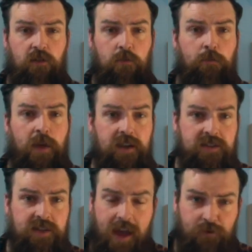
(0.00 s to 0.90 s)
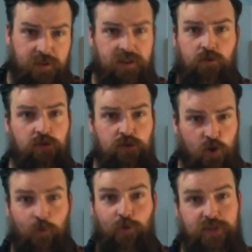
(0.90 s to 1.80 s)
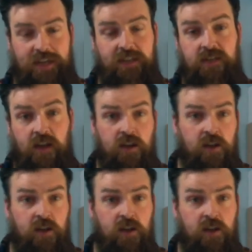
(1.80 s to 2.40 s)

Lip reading: makes everything so much easier.